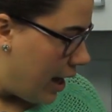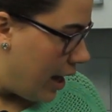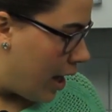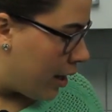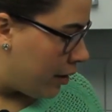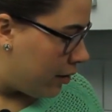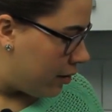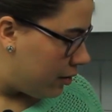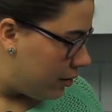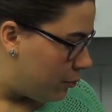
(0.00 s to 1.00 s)

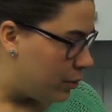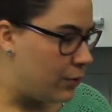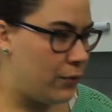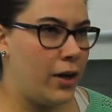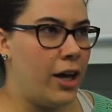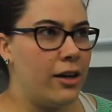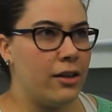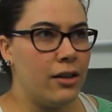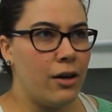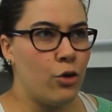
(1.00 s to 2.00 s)
and we've had
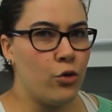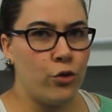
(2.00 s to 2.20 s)
it now